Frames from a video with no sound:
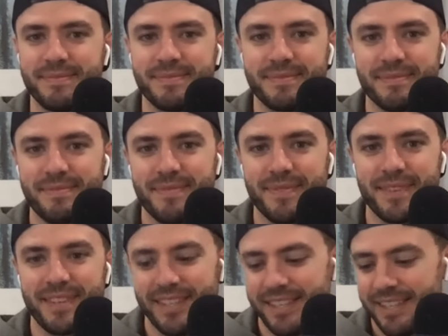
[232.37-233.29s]

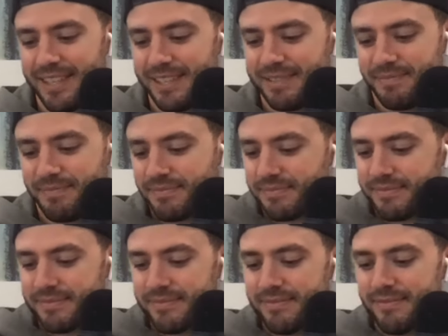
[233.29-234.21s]

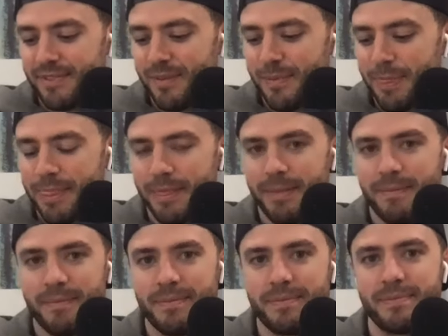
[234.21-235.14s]

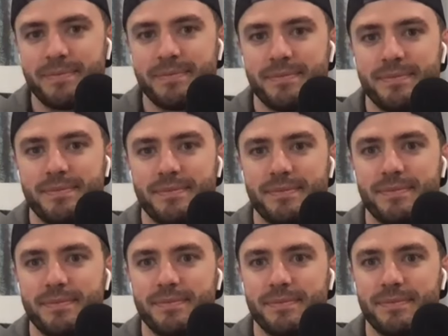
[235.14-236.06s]

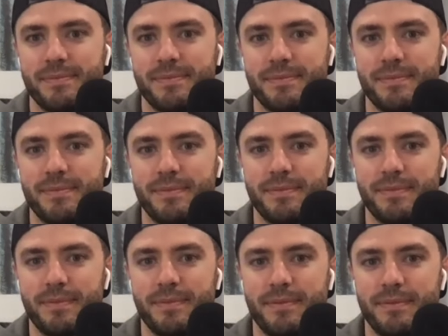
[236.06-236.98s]

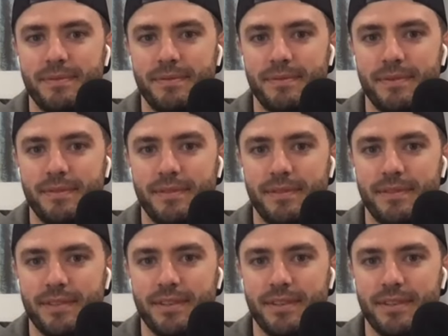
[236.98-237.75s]
This person isn't speaking.